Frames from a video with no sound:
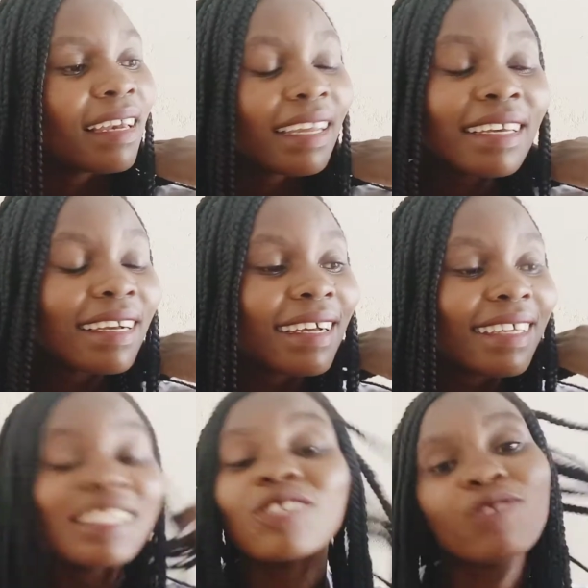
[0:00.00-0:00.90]
Like,
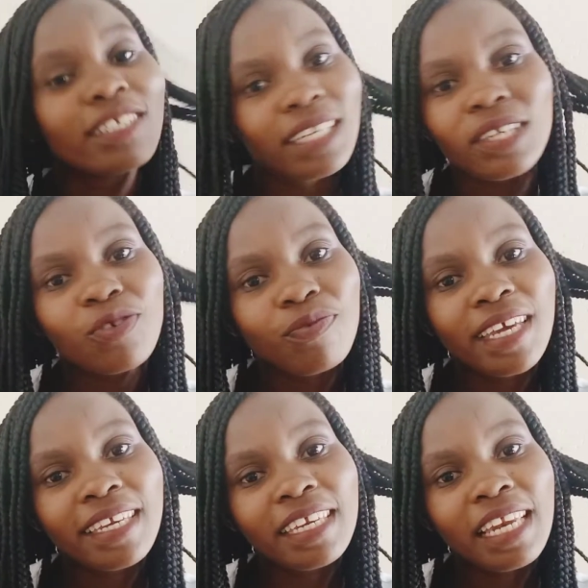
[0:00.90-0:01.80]
sijui
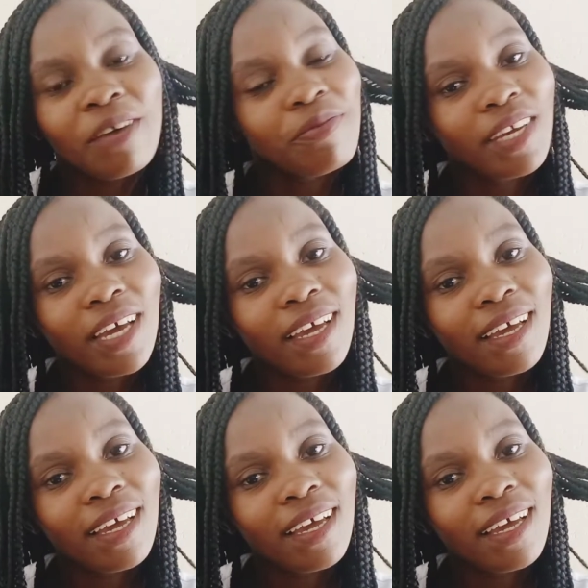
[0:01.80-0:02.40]
nitaitumia nini, labda